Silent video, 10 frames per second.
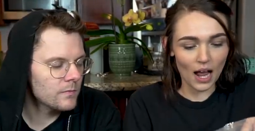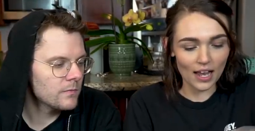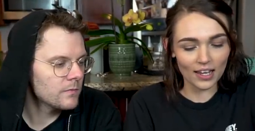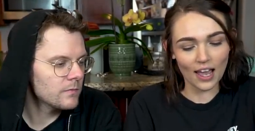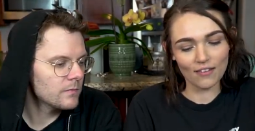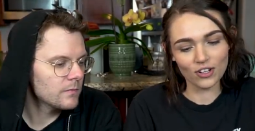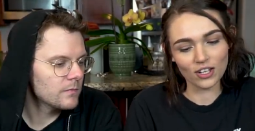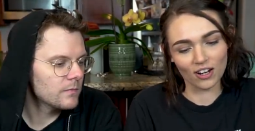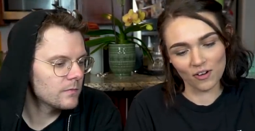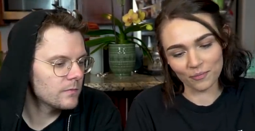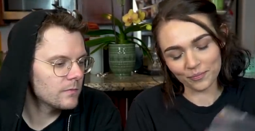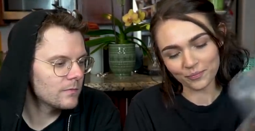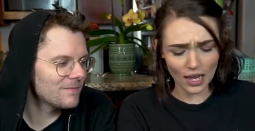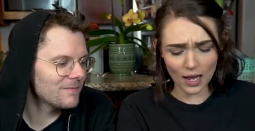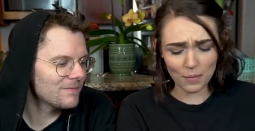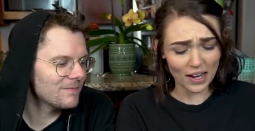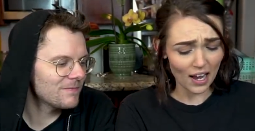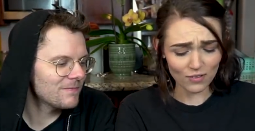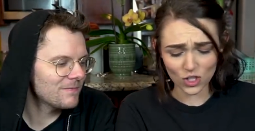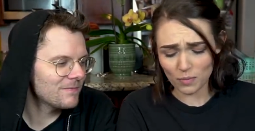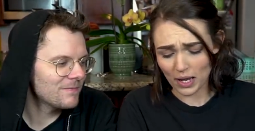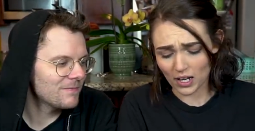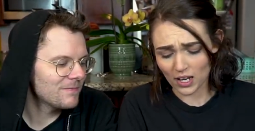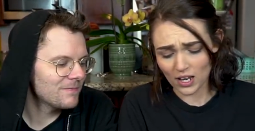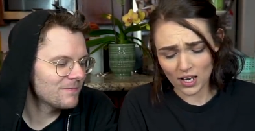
Speaker 1: I get every year that I might have too many.